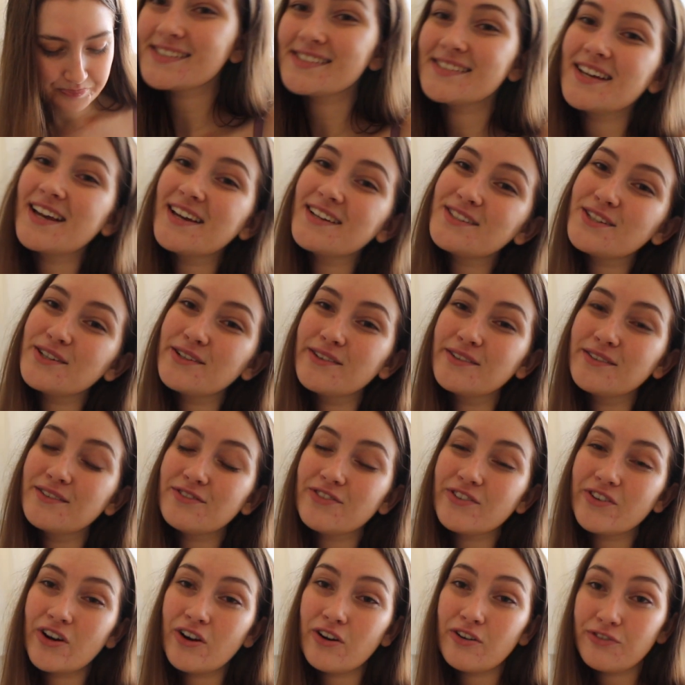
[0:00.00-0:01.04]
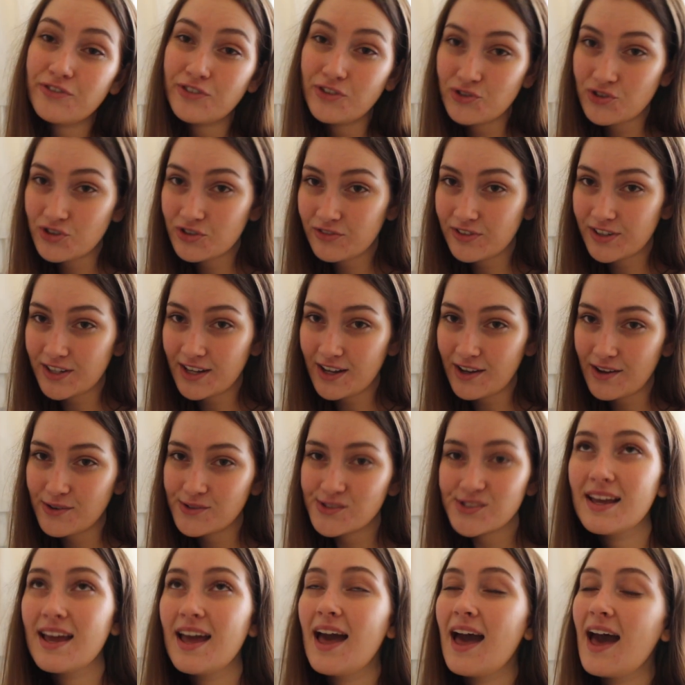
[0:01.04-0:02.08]
Stay tuned for future
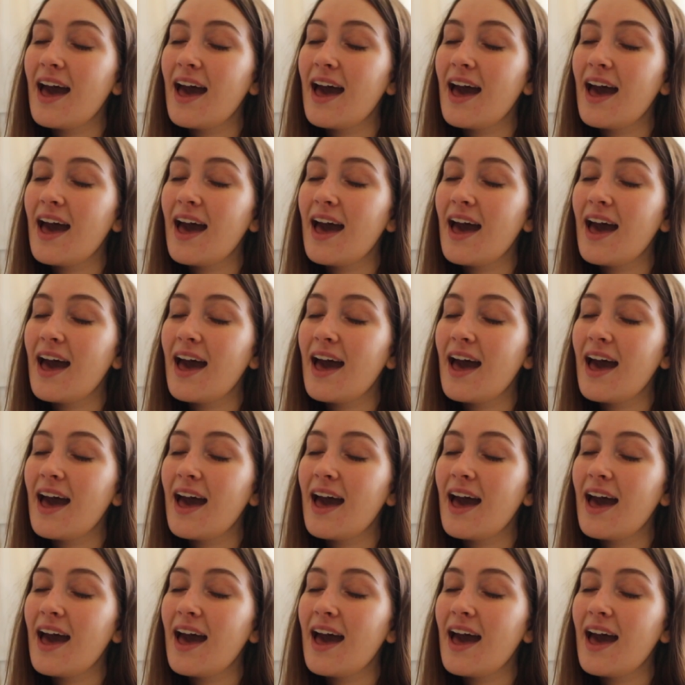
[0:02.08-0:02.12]
videos